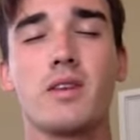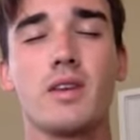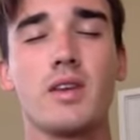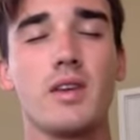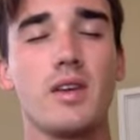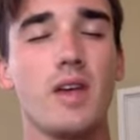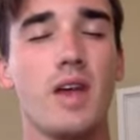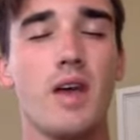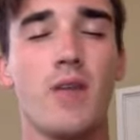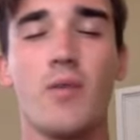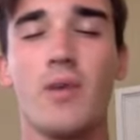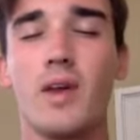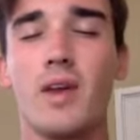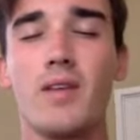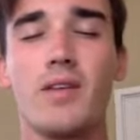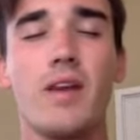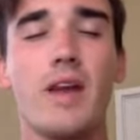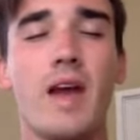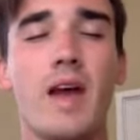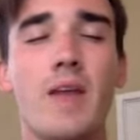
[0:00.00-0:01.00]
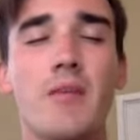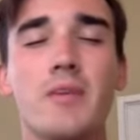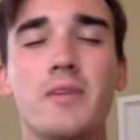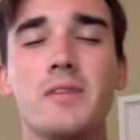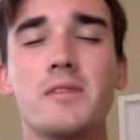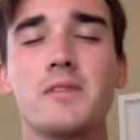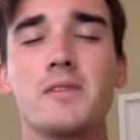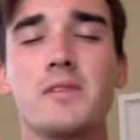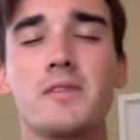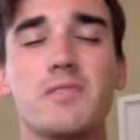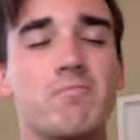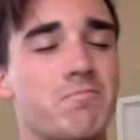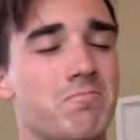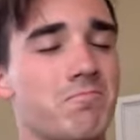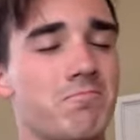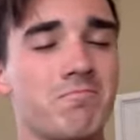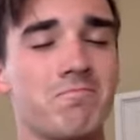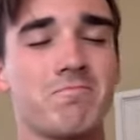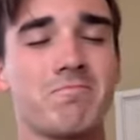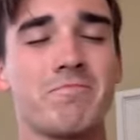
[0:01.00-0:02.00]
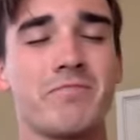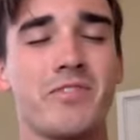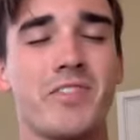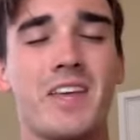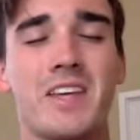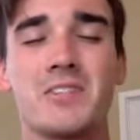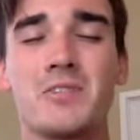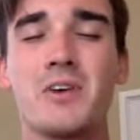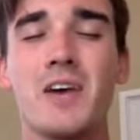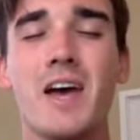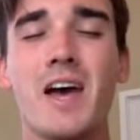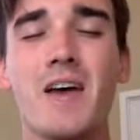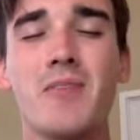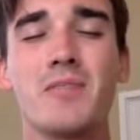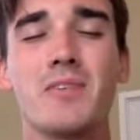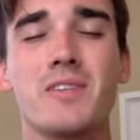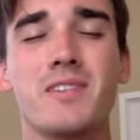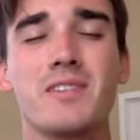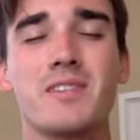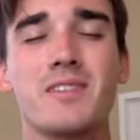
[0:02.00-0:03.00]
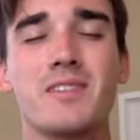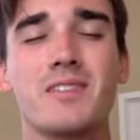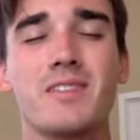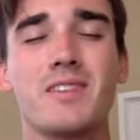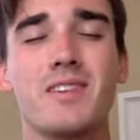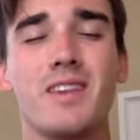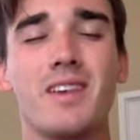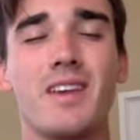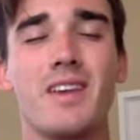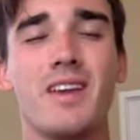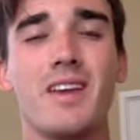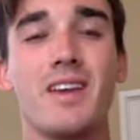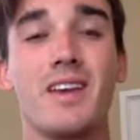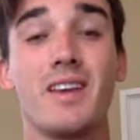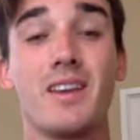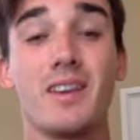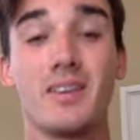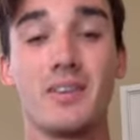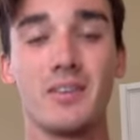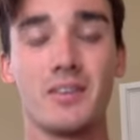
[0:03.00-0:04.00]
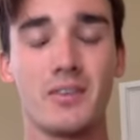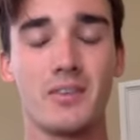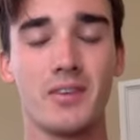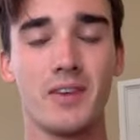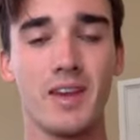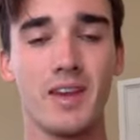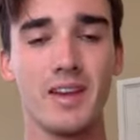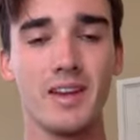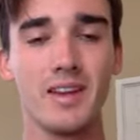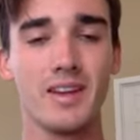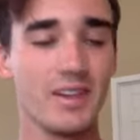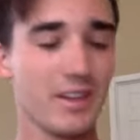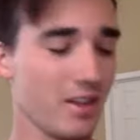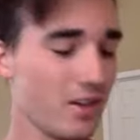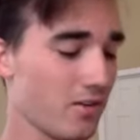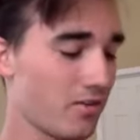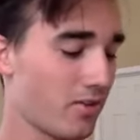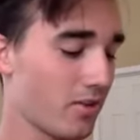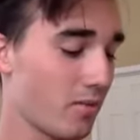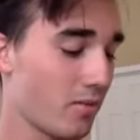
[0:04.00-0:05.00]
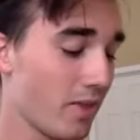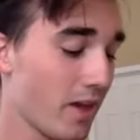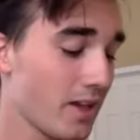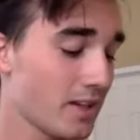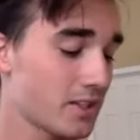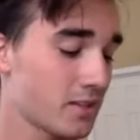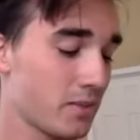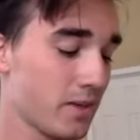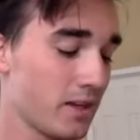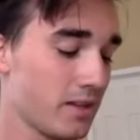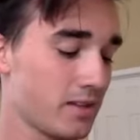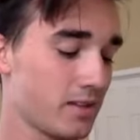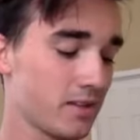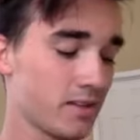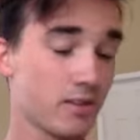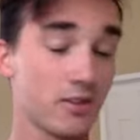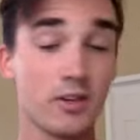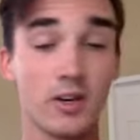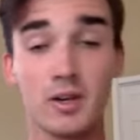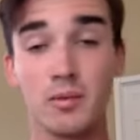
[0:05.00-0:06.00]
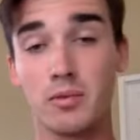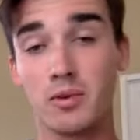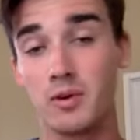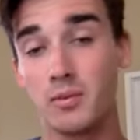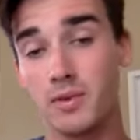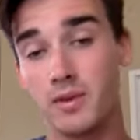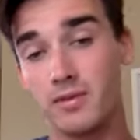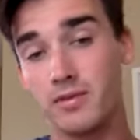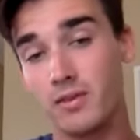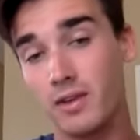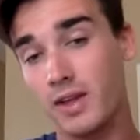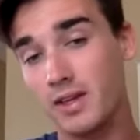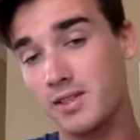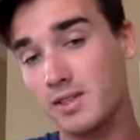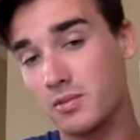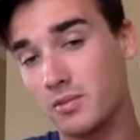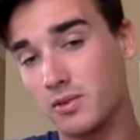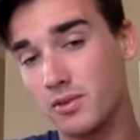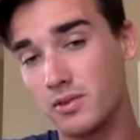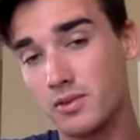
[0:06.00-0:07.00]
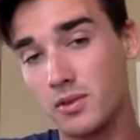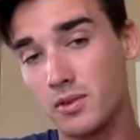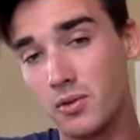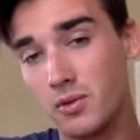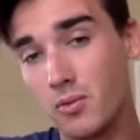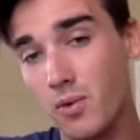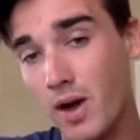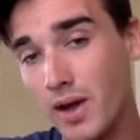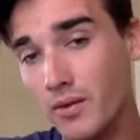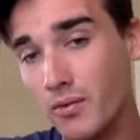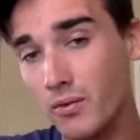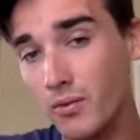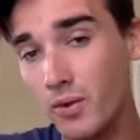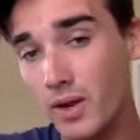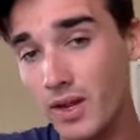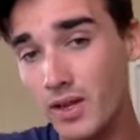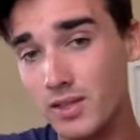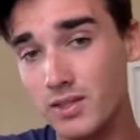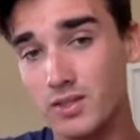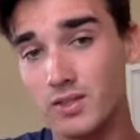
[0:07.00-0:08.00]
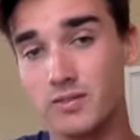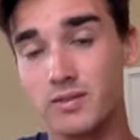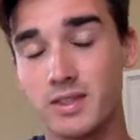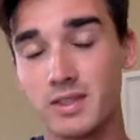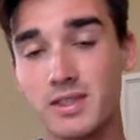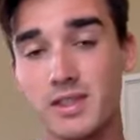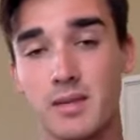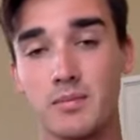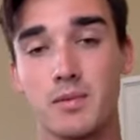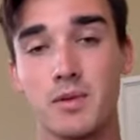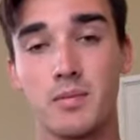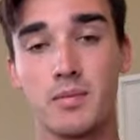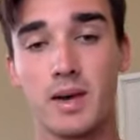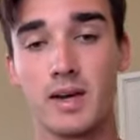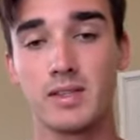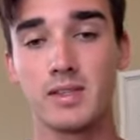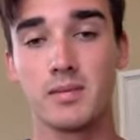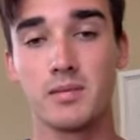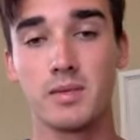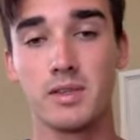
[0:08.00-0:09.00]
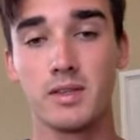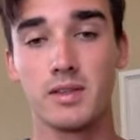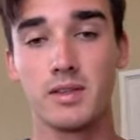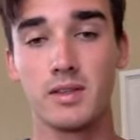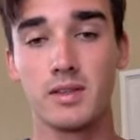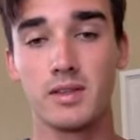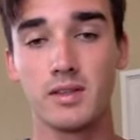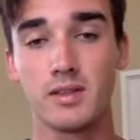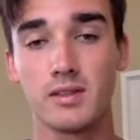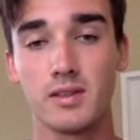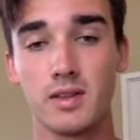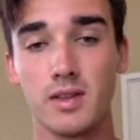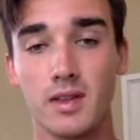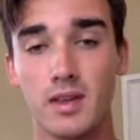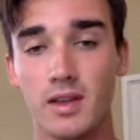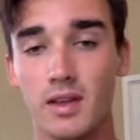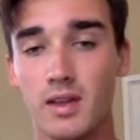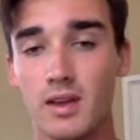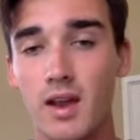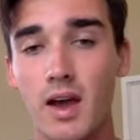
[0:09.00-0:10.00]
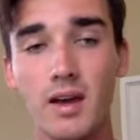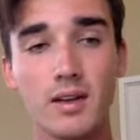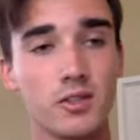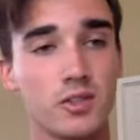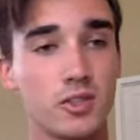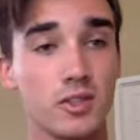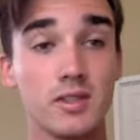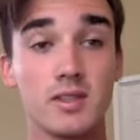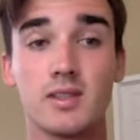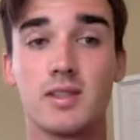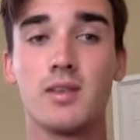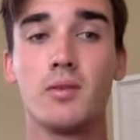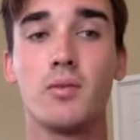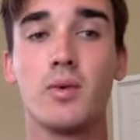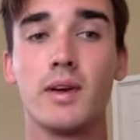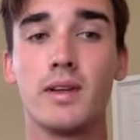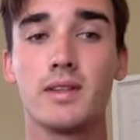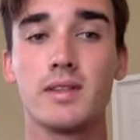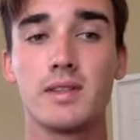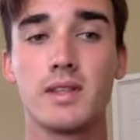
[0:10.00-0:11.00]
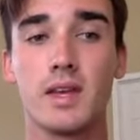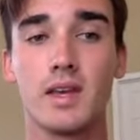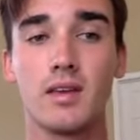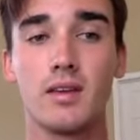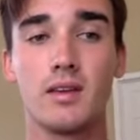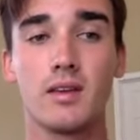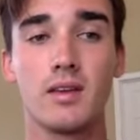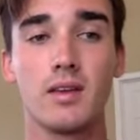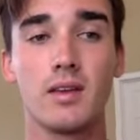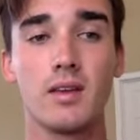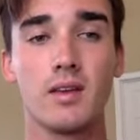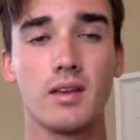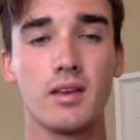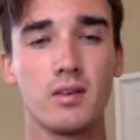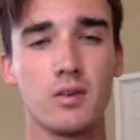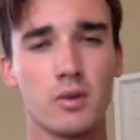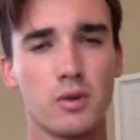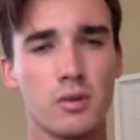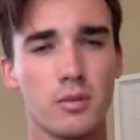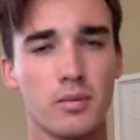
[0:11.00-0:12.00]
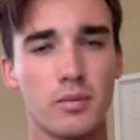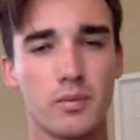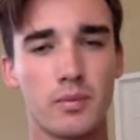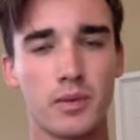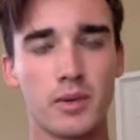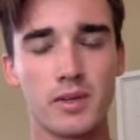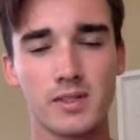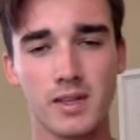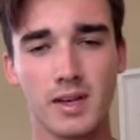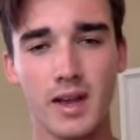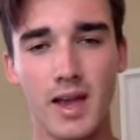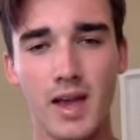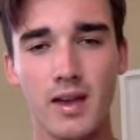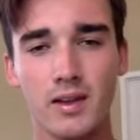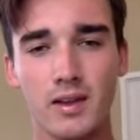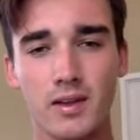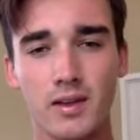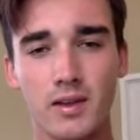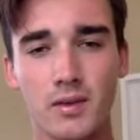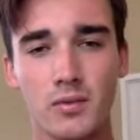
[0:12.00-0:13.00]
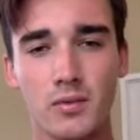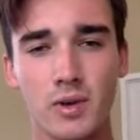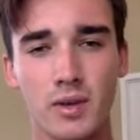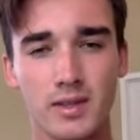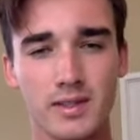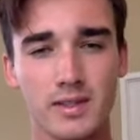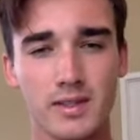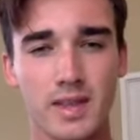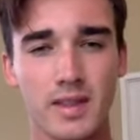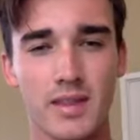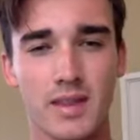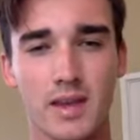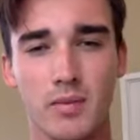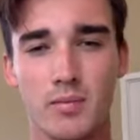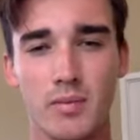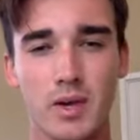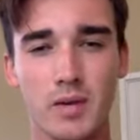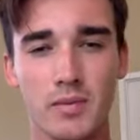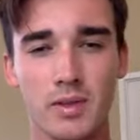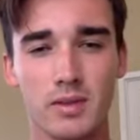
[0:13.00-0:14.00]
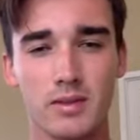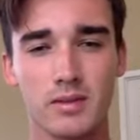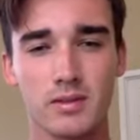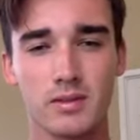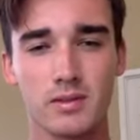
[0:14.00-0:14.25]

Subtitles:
and whatever happens, that's what happens, right? From that space, you're able to be flexible to a wide range of accepted possibilities, not just the ones that your personality wants at that moment.